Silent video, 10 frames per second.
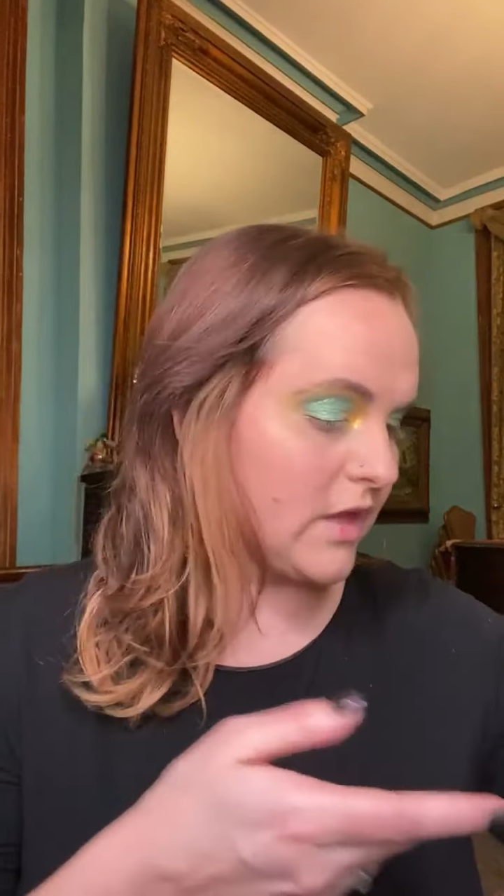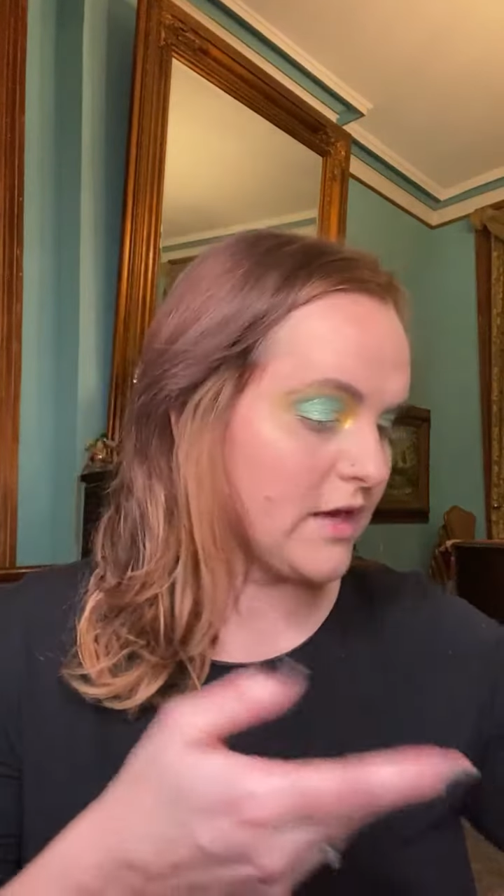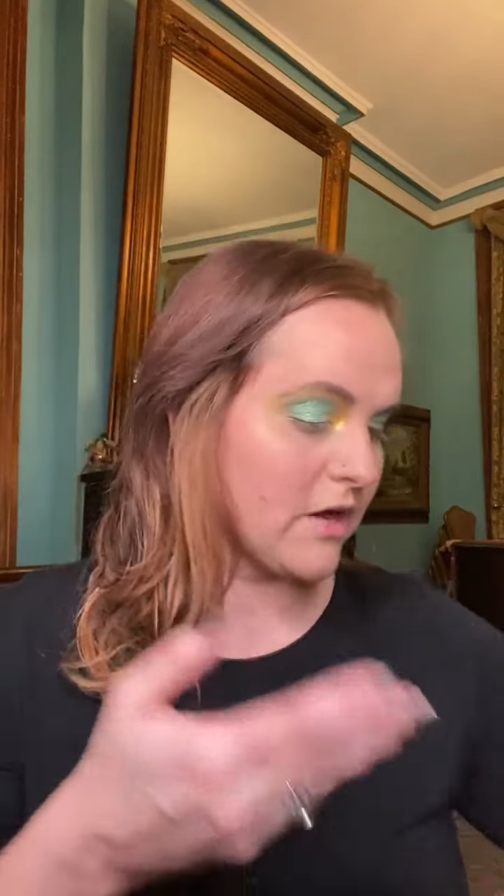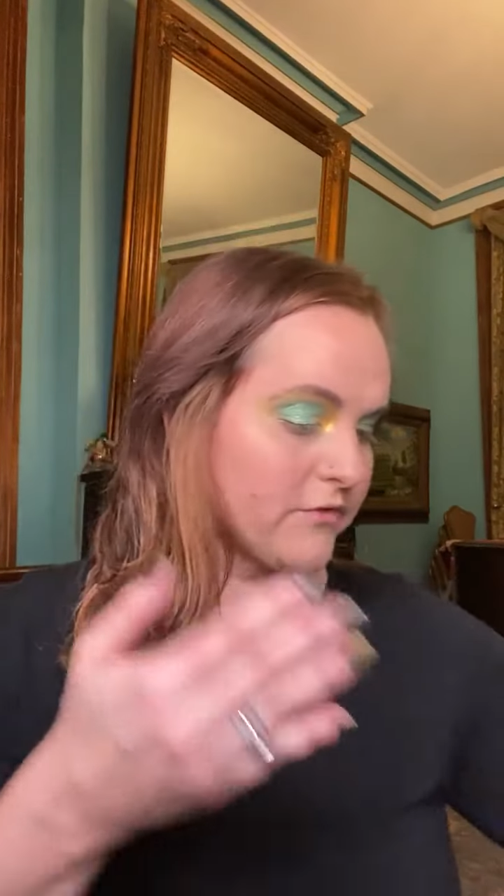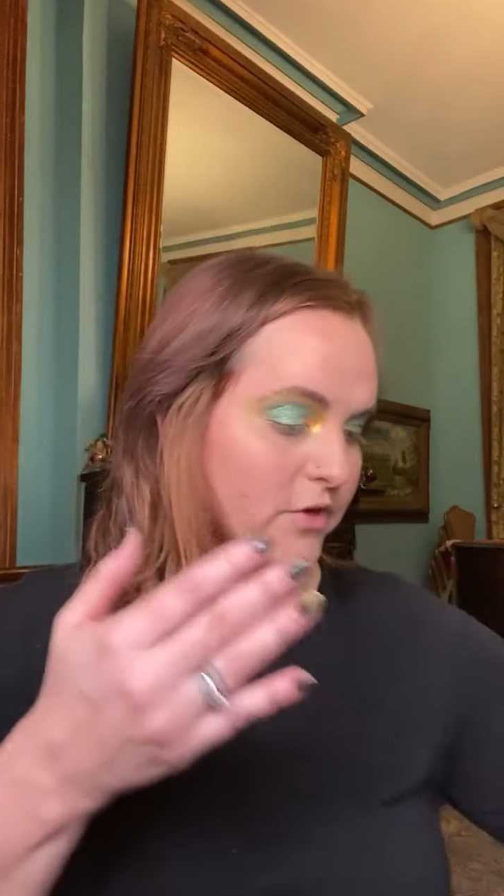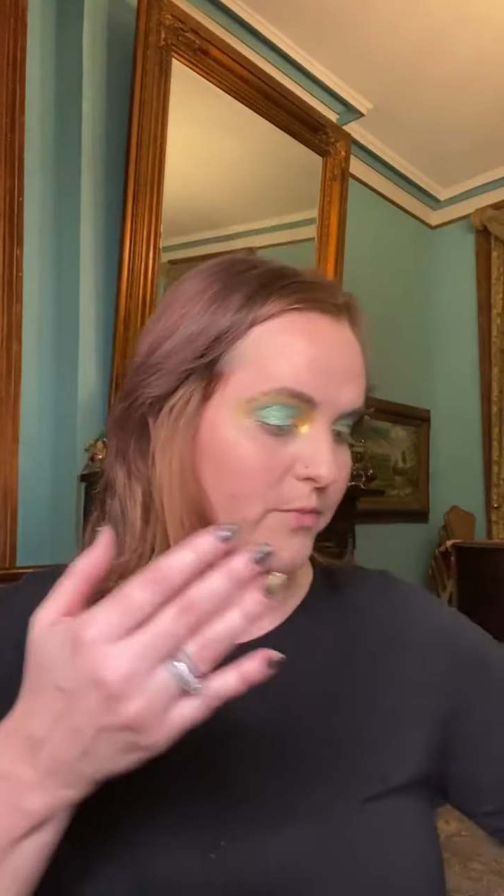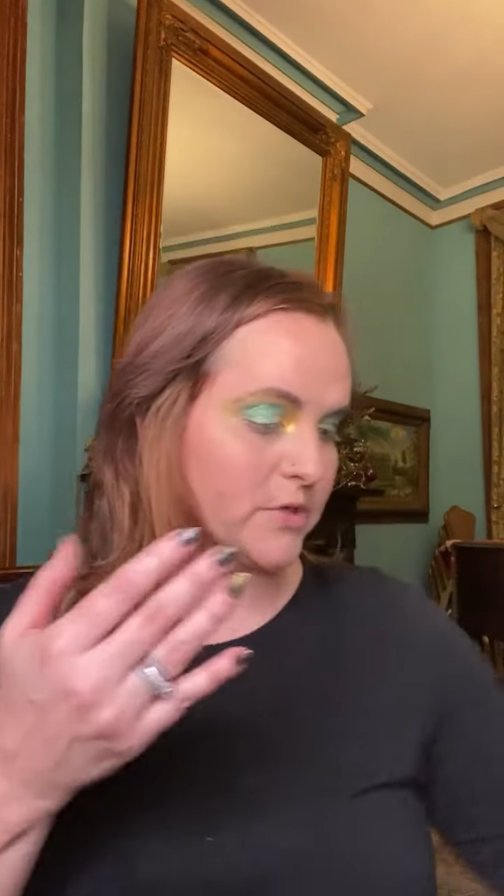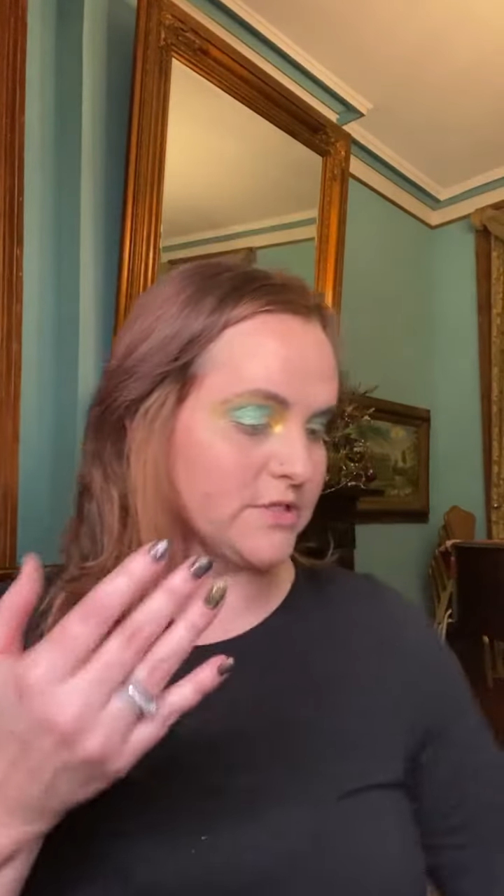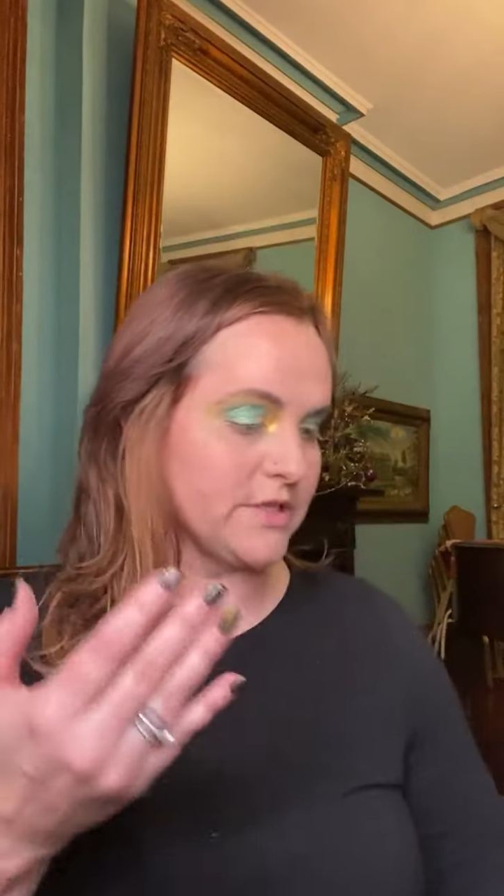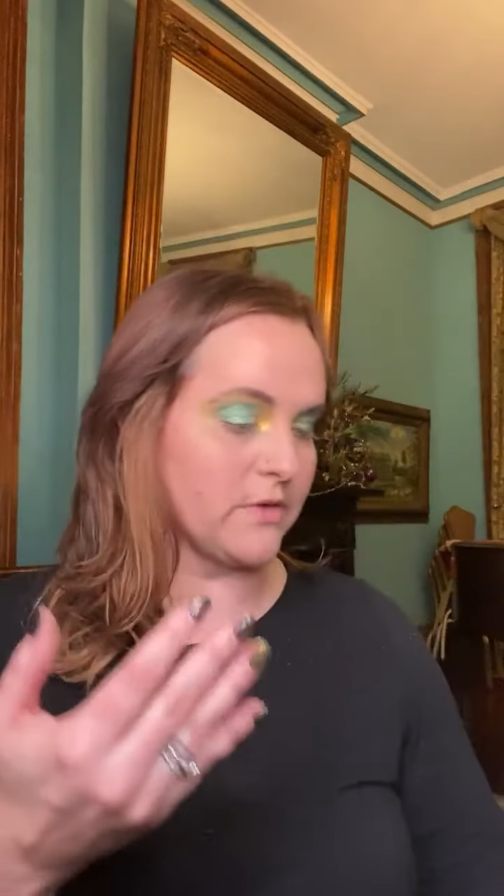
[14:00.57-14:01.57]
Now, if you're a
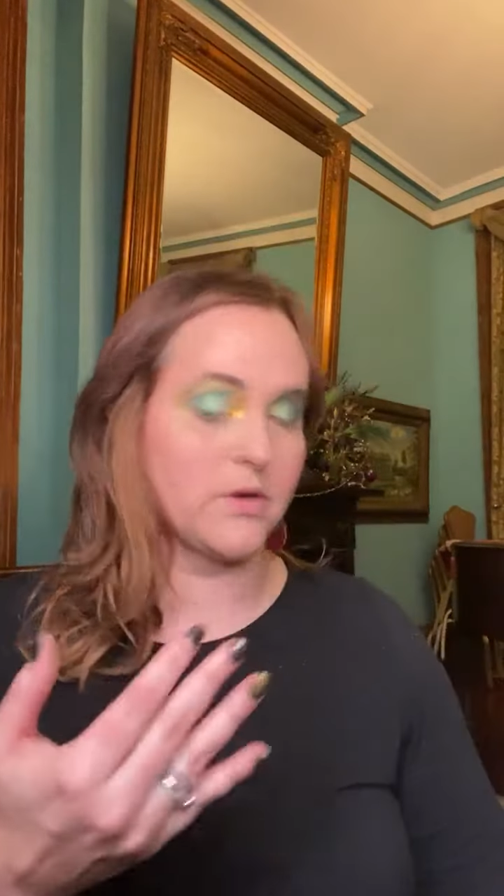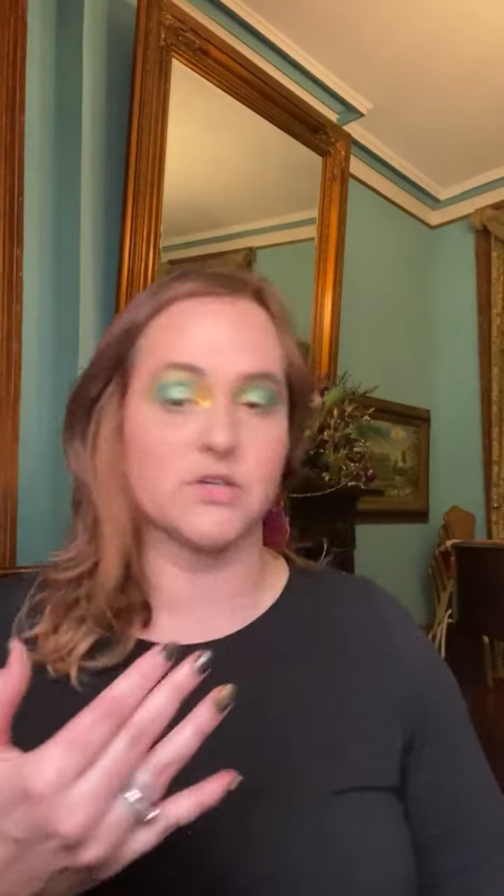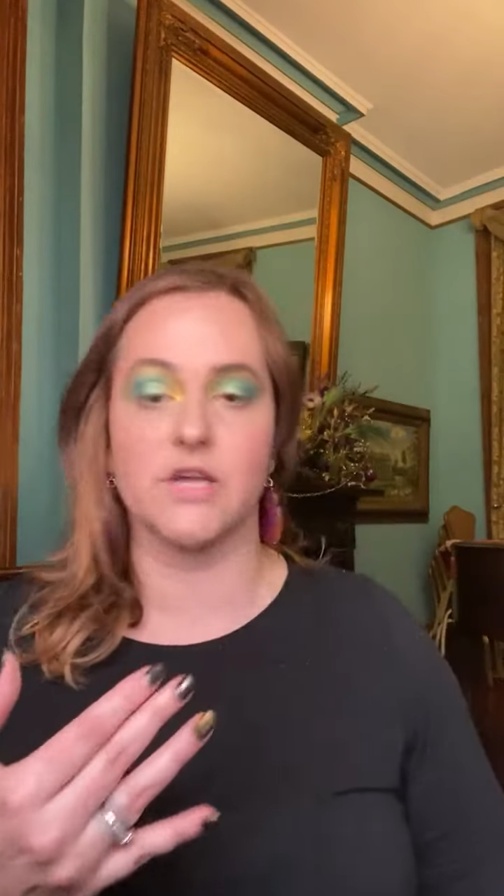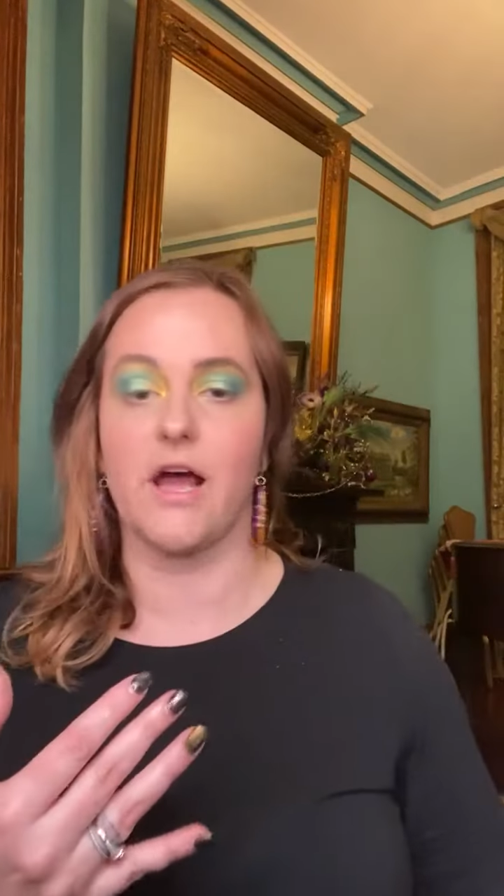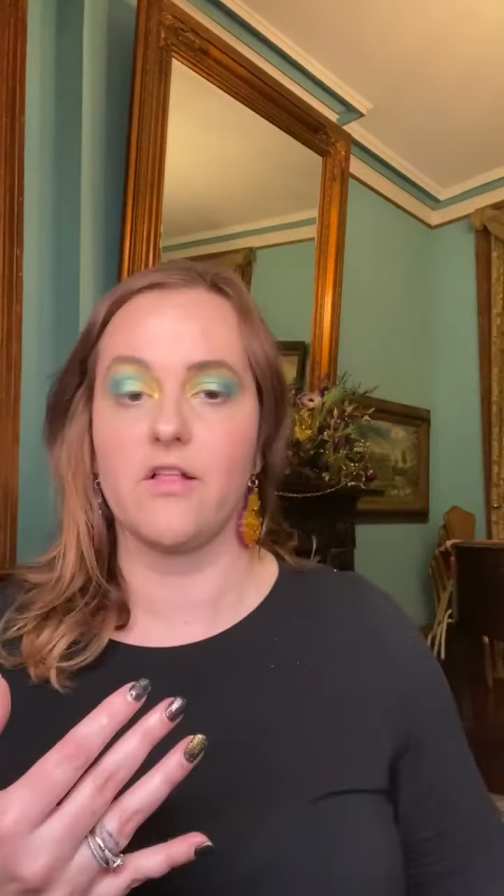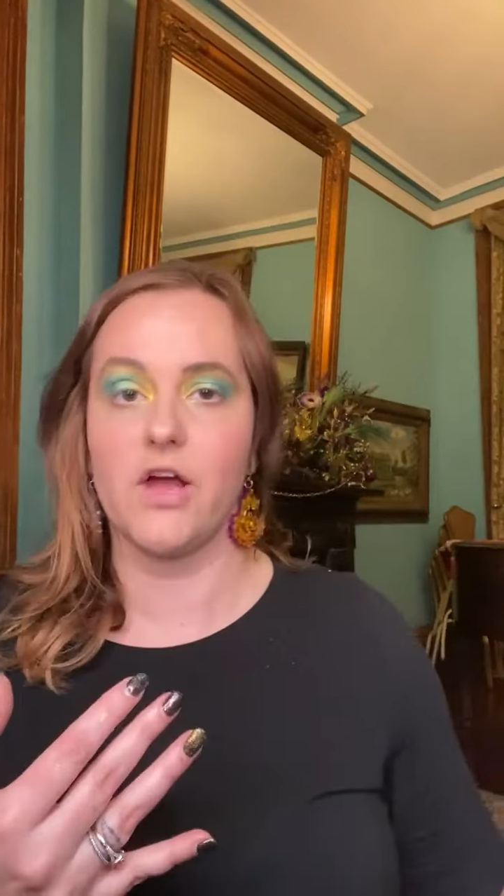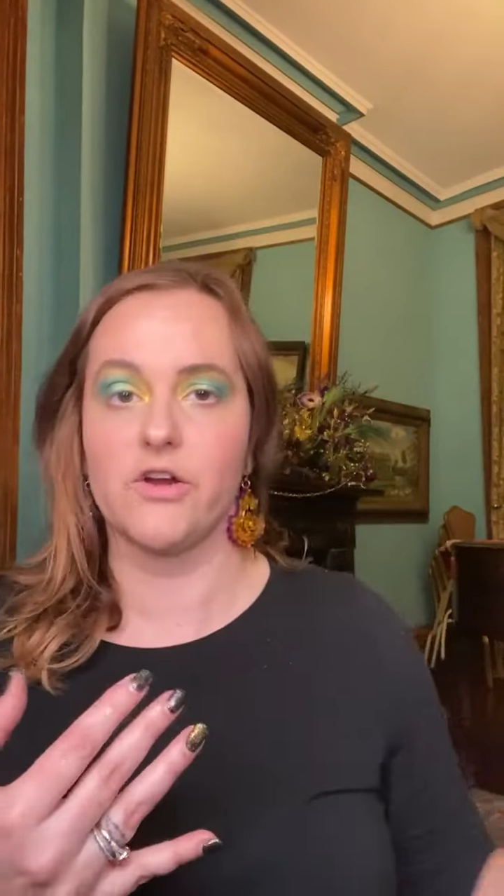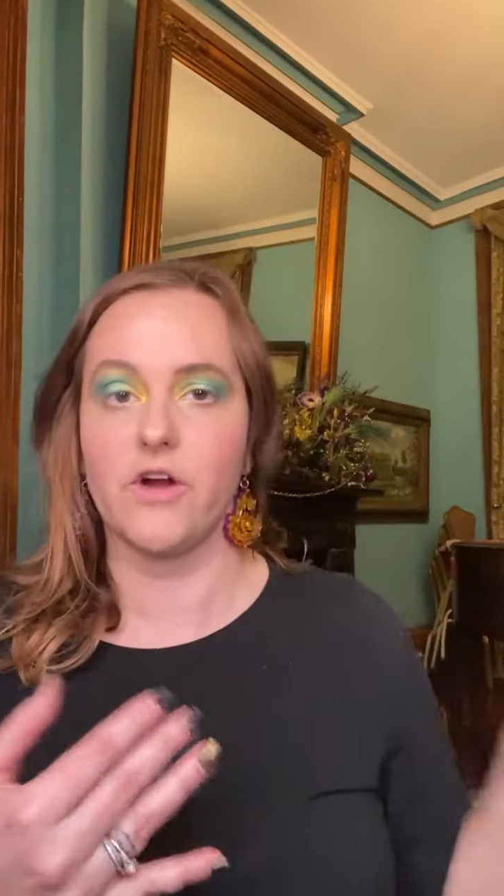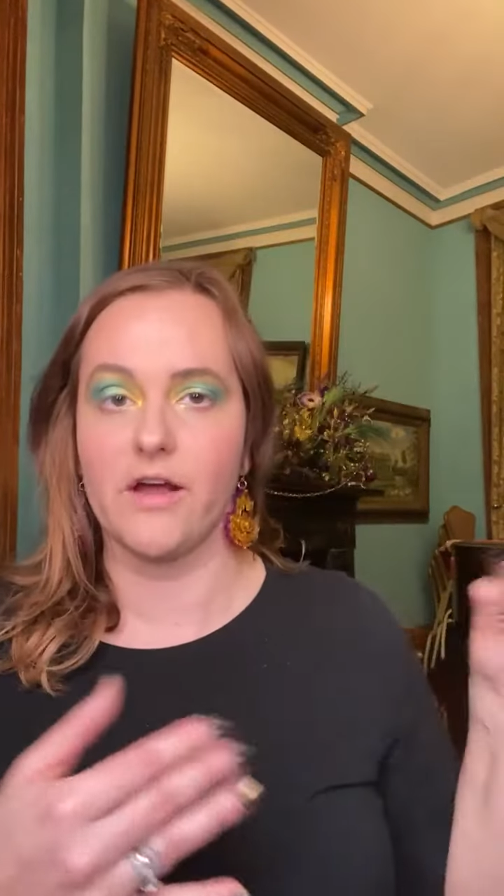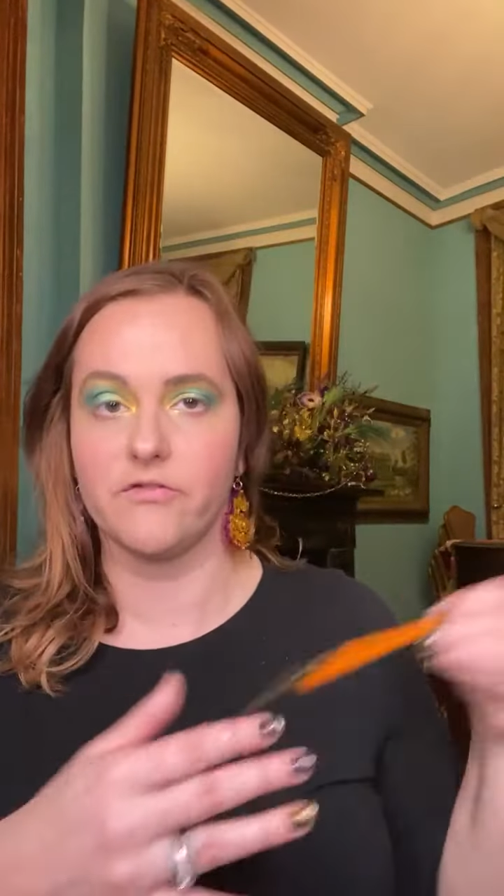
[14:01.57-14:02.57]
person that wears eyeliner